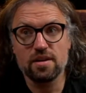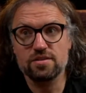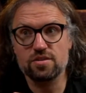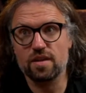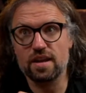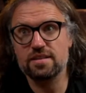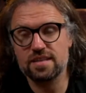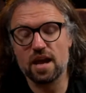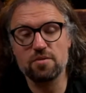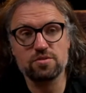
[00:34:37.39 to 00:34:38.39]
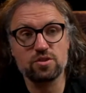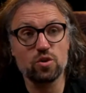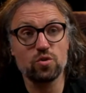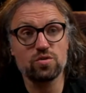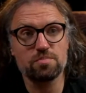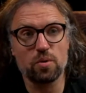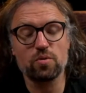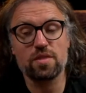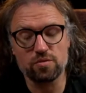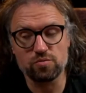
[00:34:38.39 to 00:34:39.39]
so that it sounds good
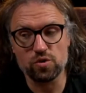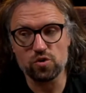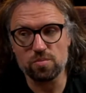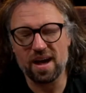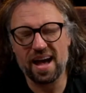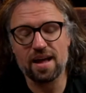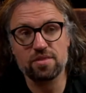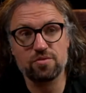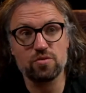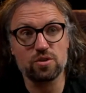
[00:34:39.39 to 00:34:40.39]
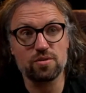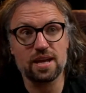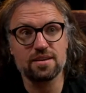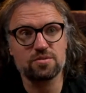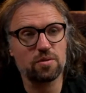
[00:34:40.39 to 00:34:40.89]
both in the room and through your ears.